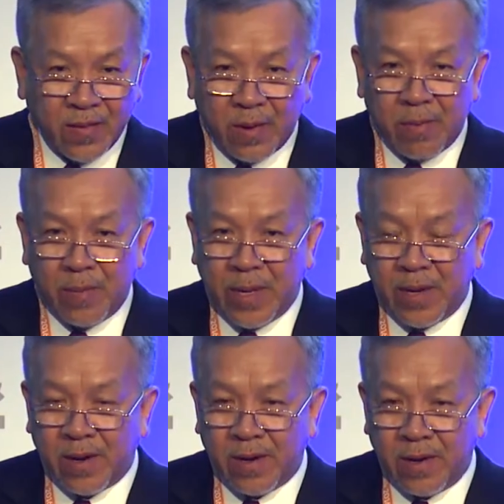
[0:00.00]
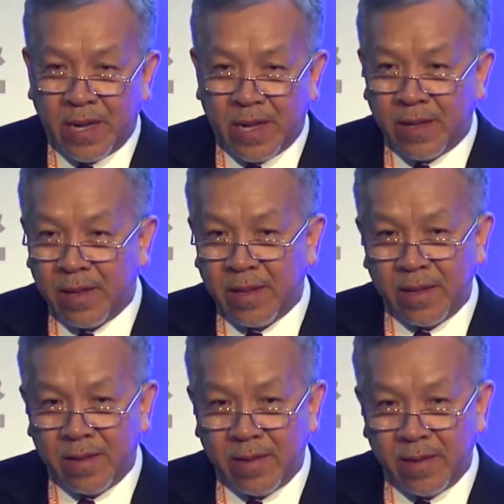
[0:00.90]
will be bigger
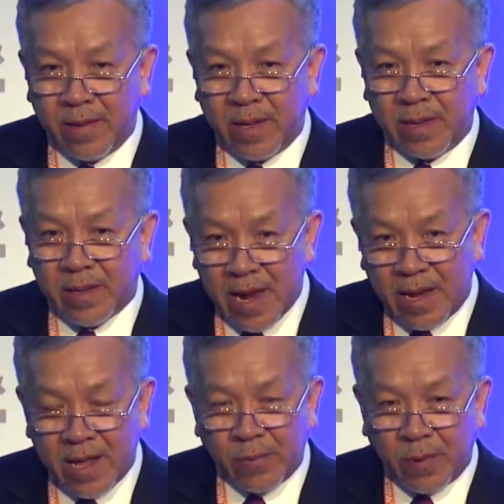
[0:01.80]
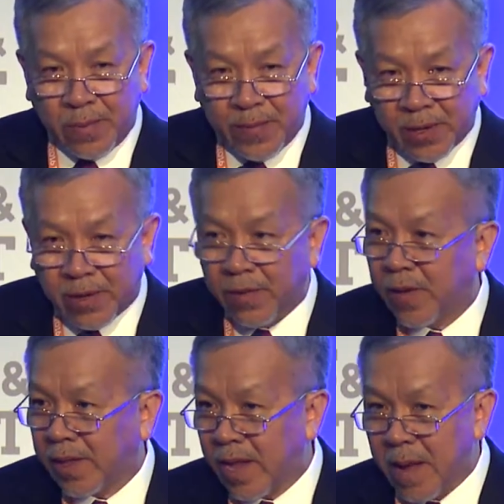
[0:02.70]
than Thailand, will be bigger than
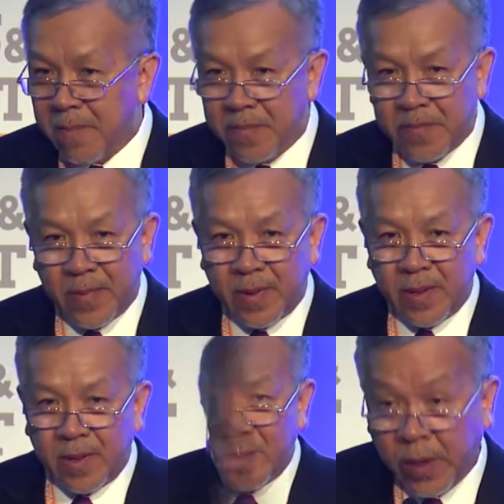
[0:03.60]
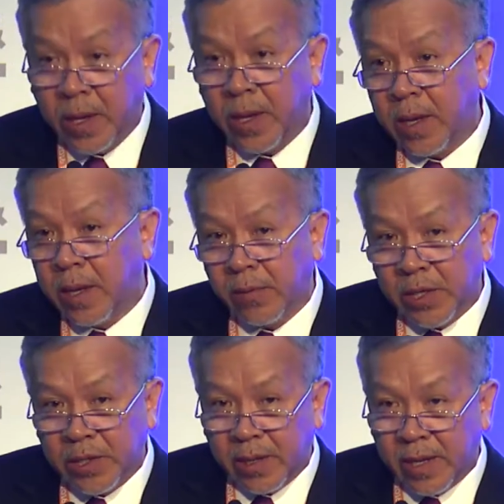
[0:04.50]
Vietnam. We
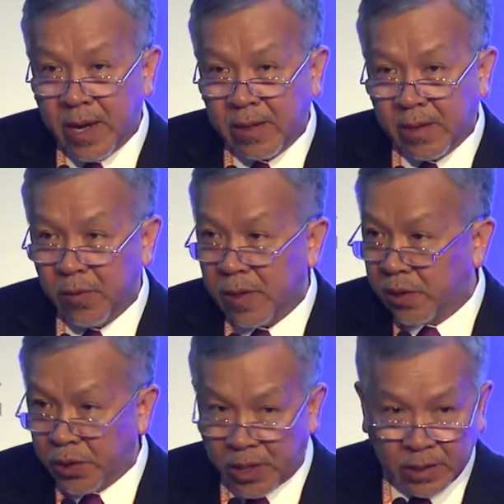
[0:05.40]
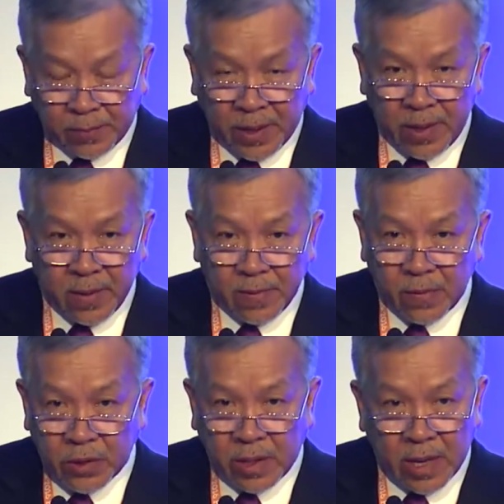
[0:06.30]
recently got the US GSP,
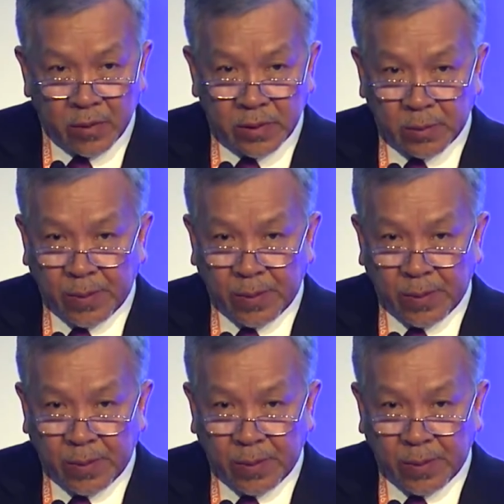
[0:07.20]
which allows us